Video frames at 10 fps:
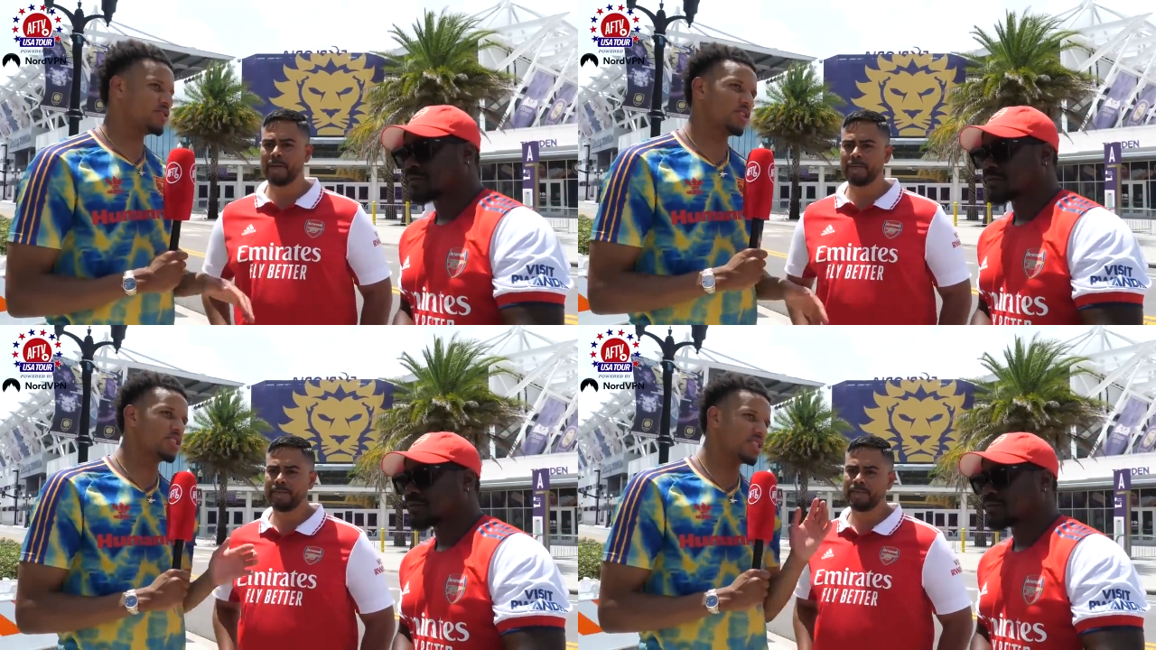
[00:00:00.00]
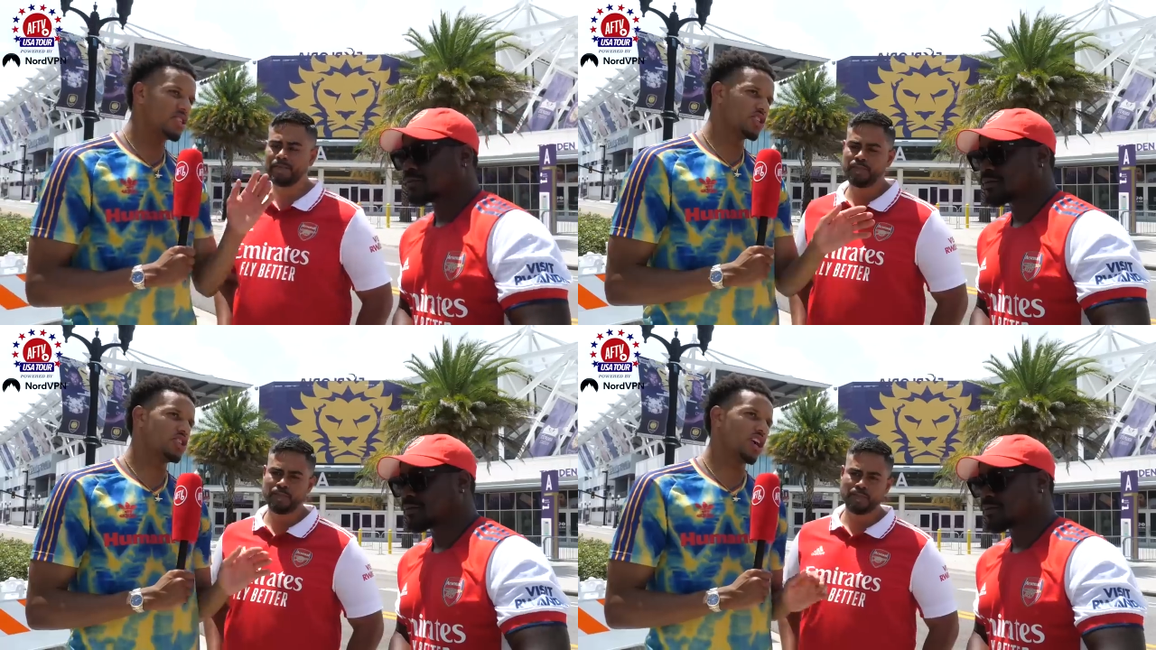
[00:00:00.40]
Speaker 1: soon as season
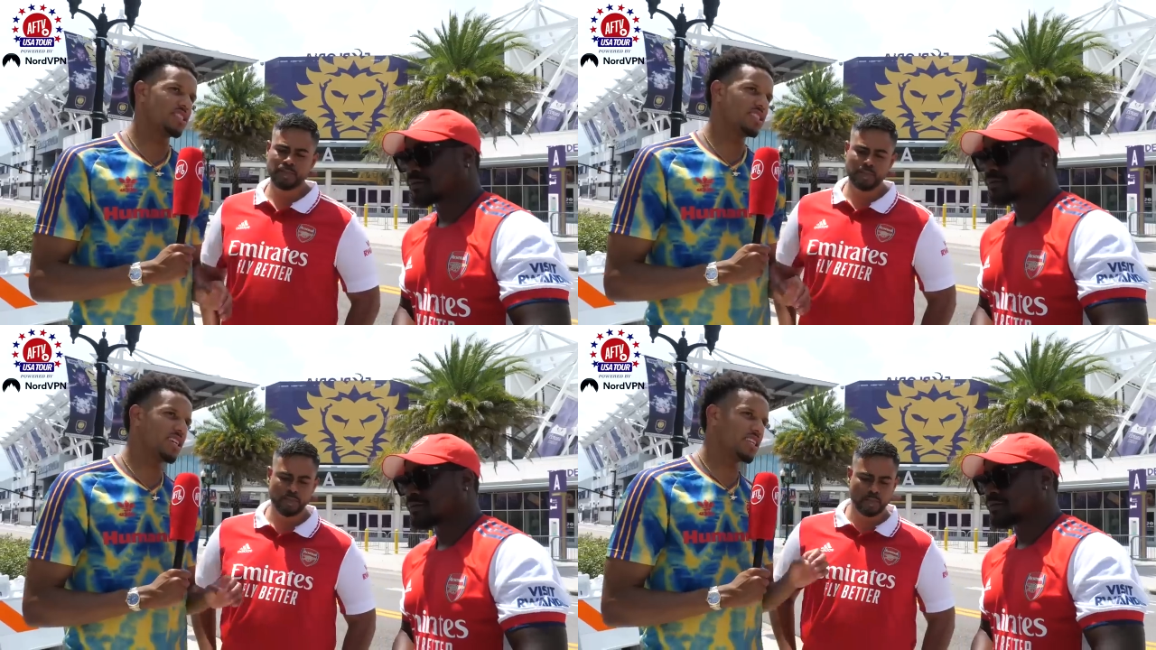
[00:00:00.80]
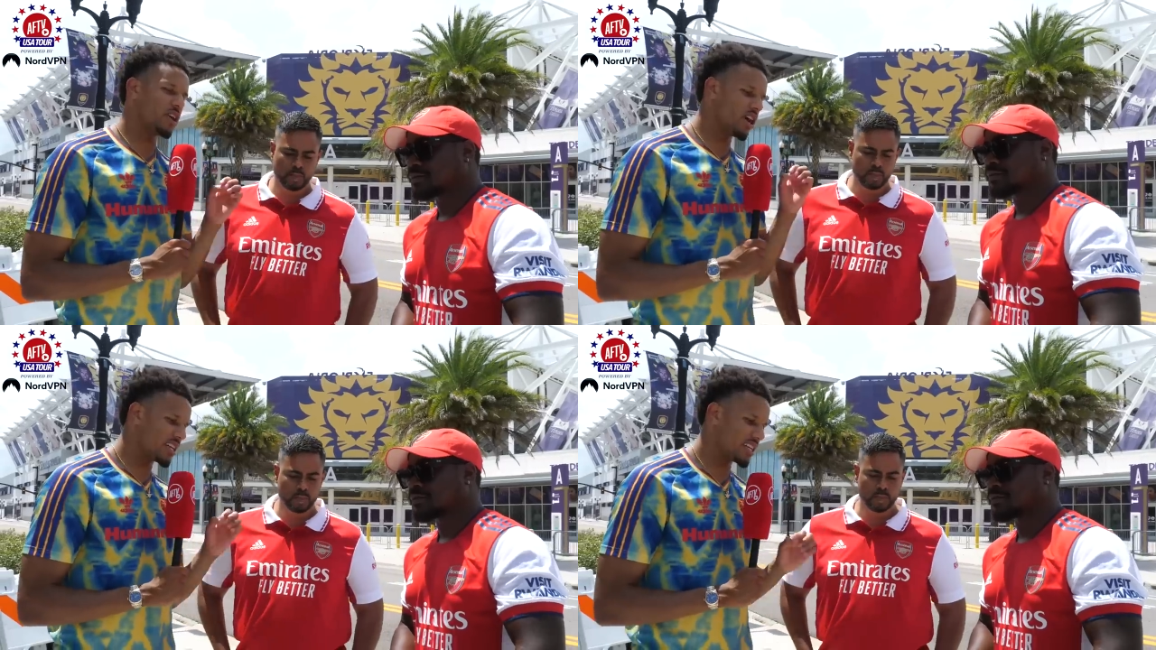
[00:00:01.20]
starts, is, is
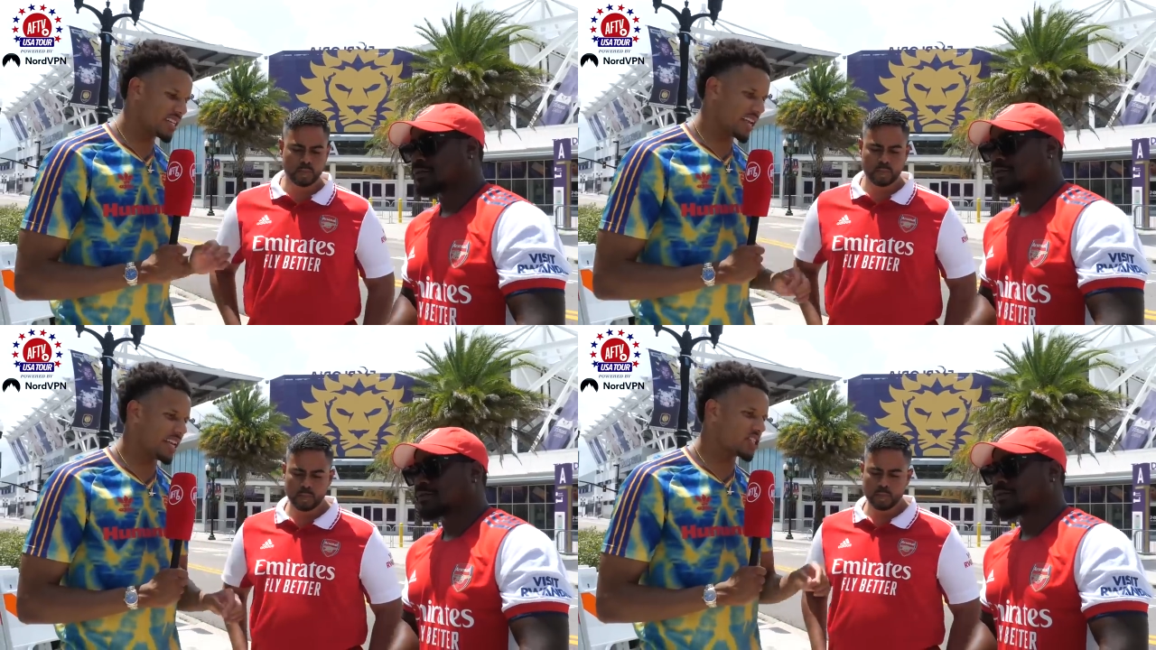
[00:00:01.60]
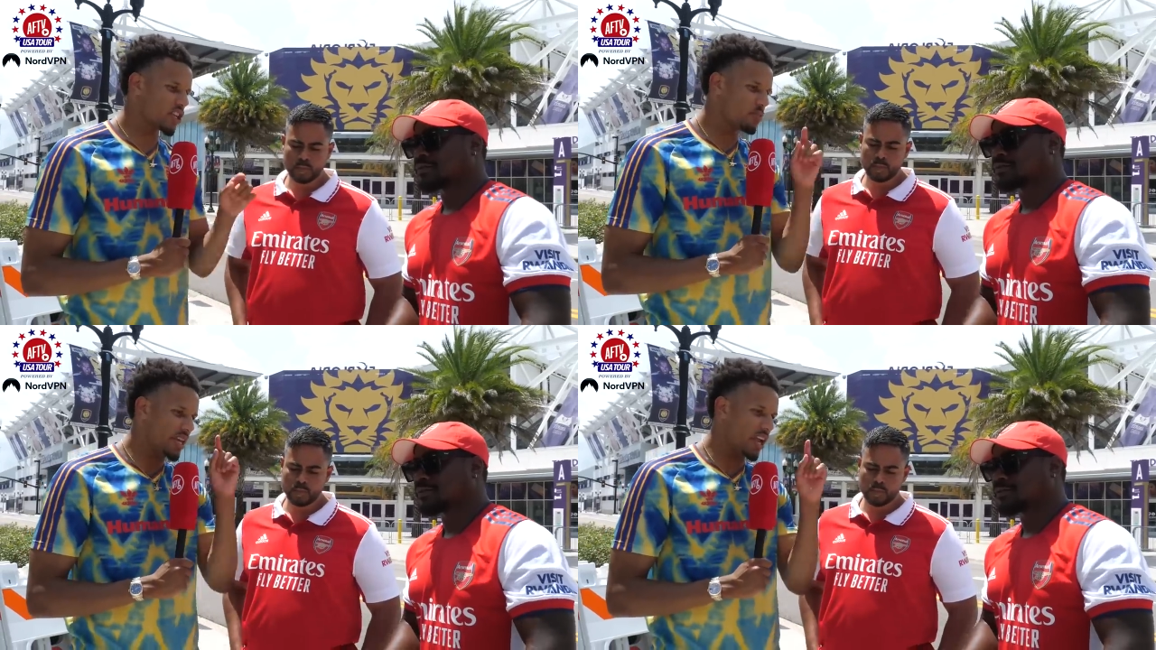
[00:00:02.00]
Arteta saying he's going to
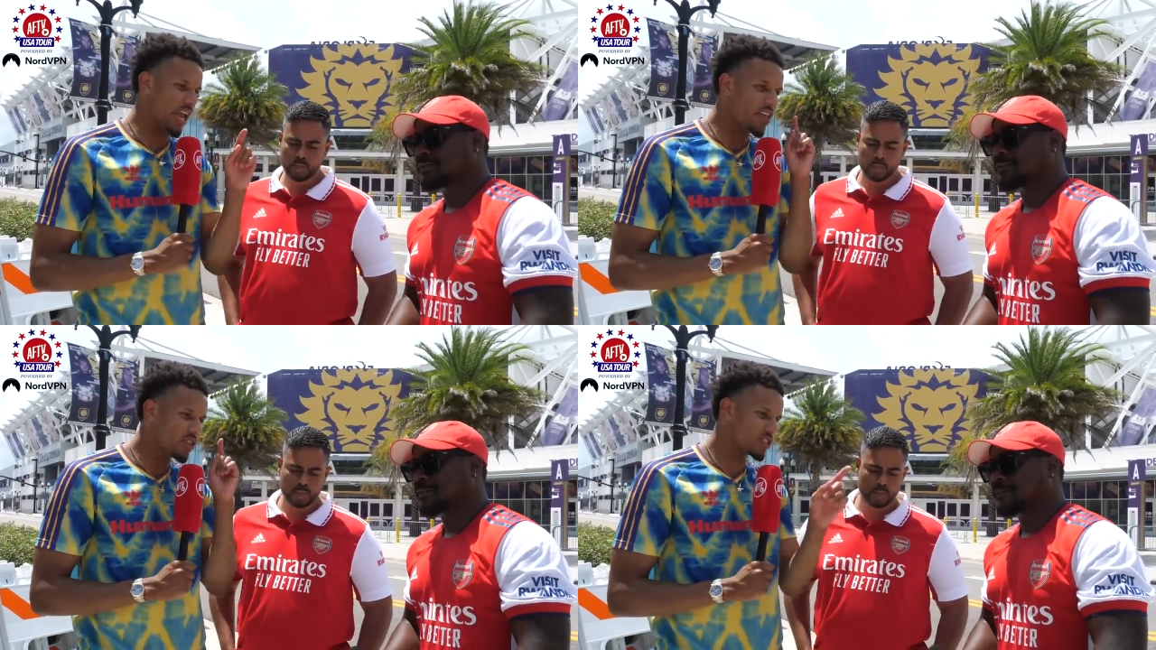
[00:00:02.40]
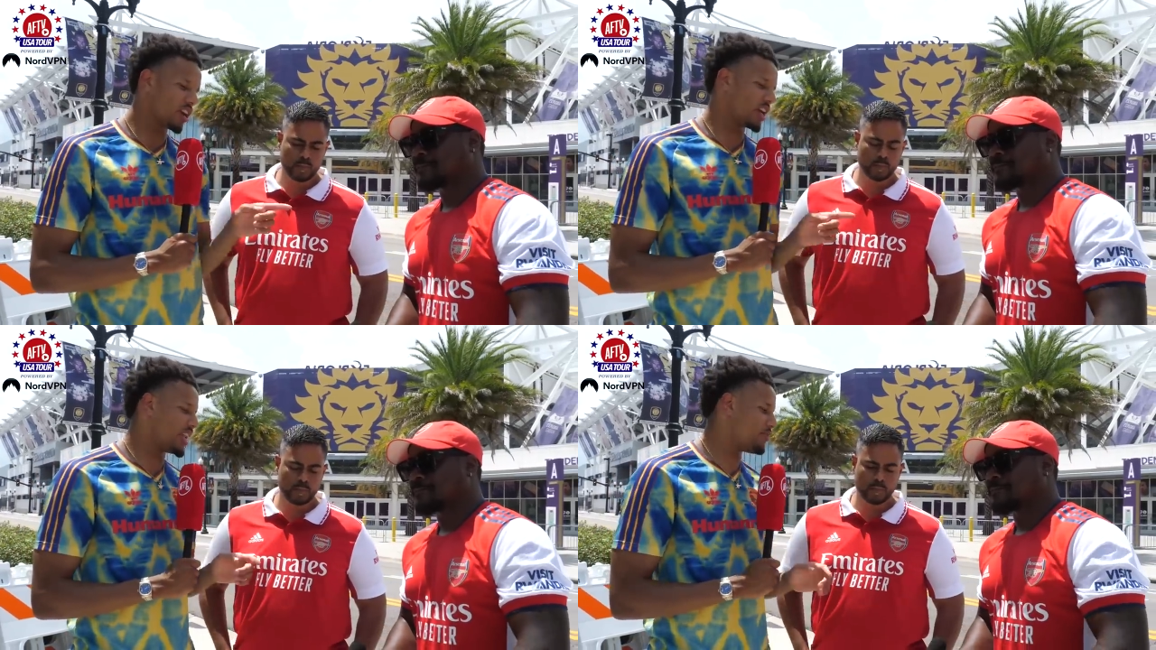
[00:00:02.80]
be in the
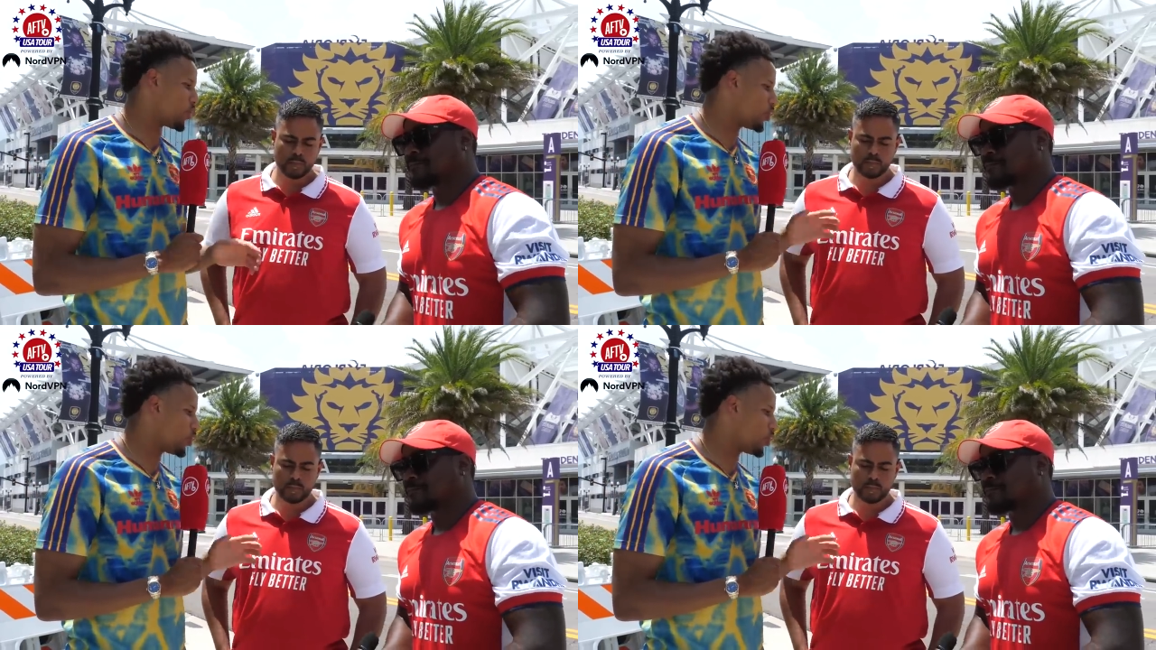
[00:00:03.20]
starting 11